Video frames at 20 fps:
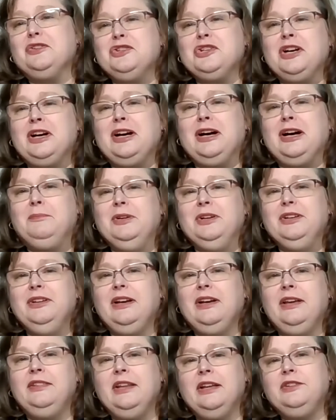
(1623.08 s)
job,
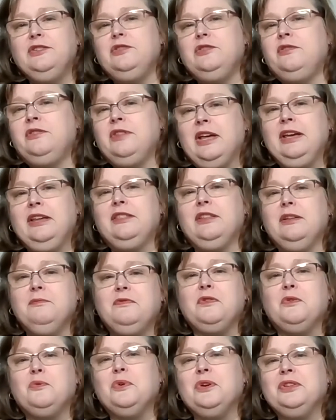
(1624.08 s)
and then to thank them
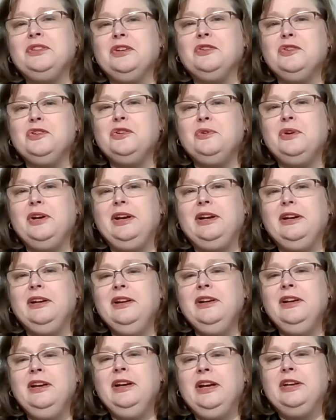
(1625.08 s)
for what they're doing,
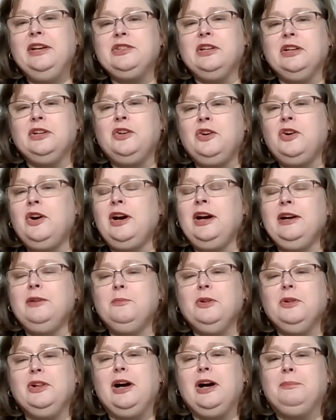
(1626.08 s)
is an
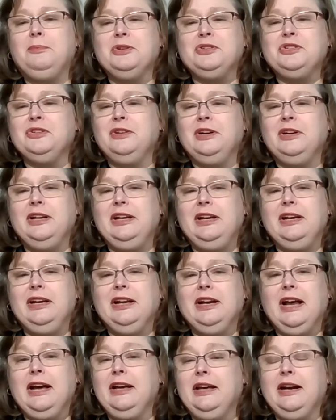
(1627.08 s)
incredible opportunity.
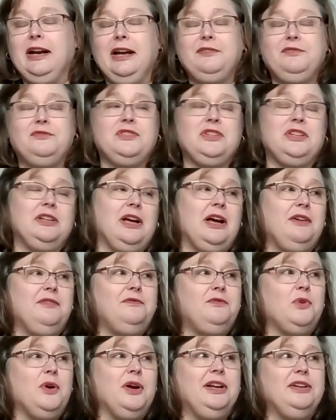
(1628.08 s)
And I've
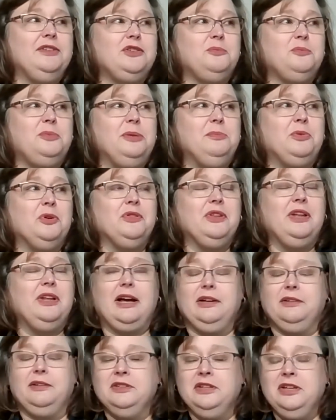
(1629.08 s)
run into people that
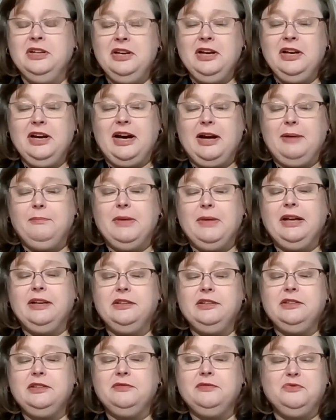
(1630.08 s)
I
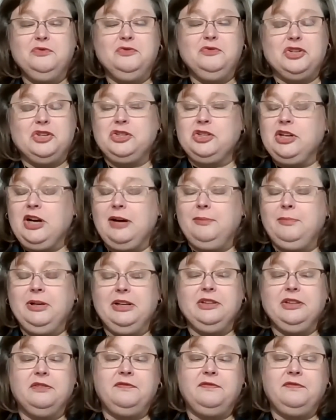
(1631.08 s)
met just stopping
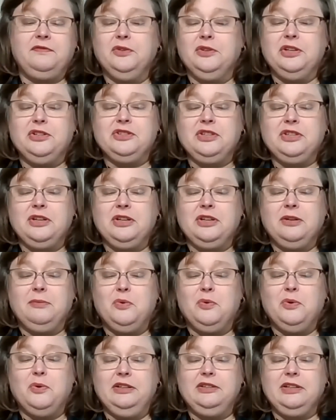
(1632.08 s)
in the field at some
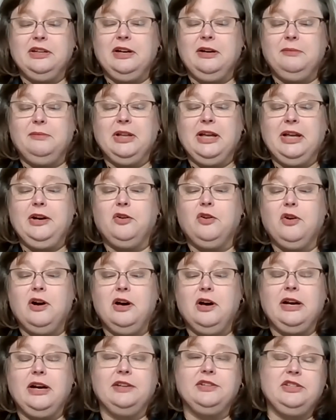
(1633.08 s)
point. Later
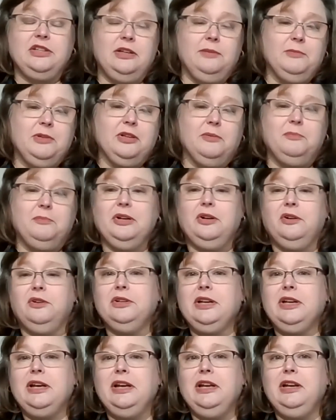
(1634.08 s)
on, I see them in the
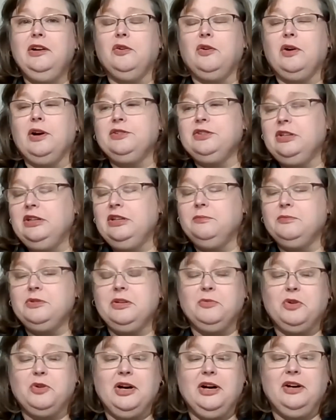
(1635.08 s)
building, or I see them
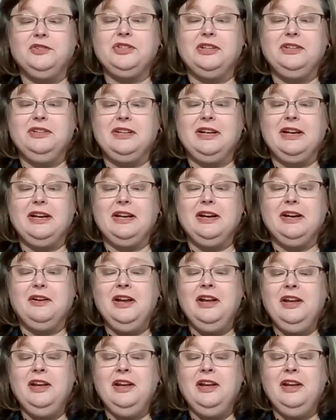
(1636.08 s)
somewhere else in town,